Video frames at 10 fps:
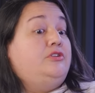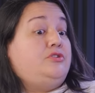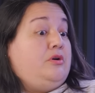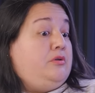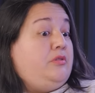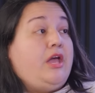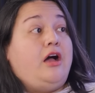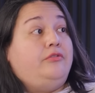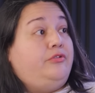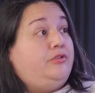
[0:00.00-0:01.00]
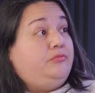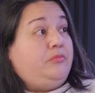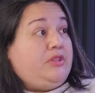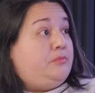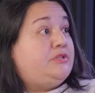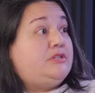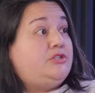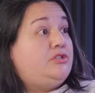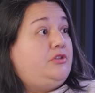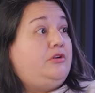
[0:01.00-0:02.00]
So they offered me the
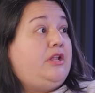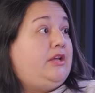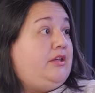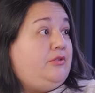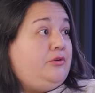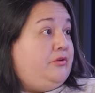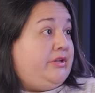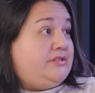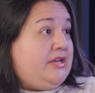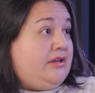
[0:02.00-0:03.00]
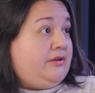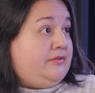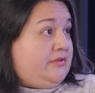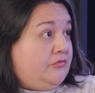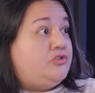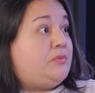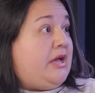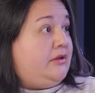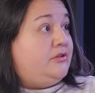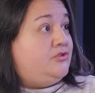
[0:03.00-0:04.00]
position. They're like, either you can take a severance
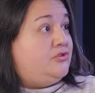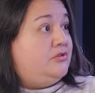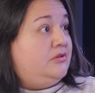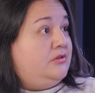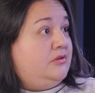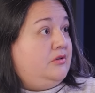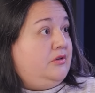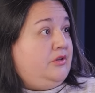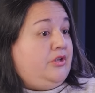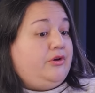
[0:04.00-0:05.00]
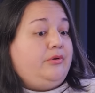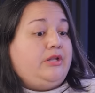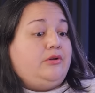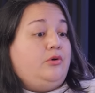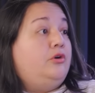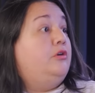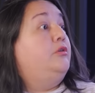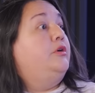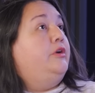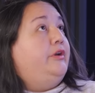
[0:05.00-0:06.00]
package,
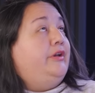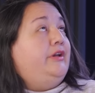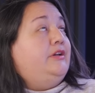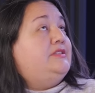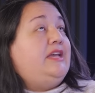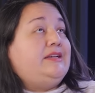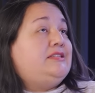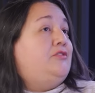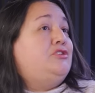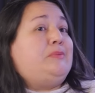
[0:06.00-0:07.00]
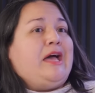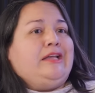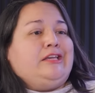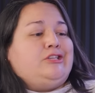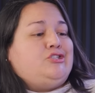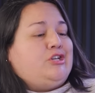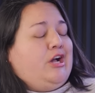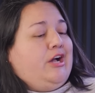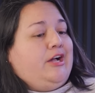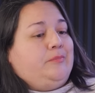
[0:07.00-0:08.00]
or take a severance package.
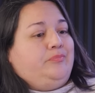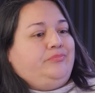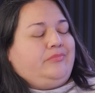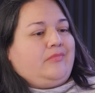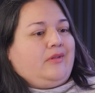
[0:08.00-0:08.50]
We're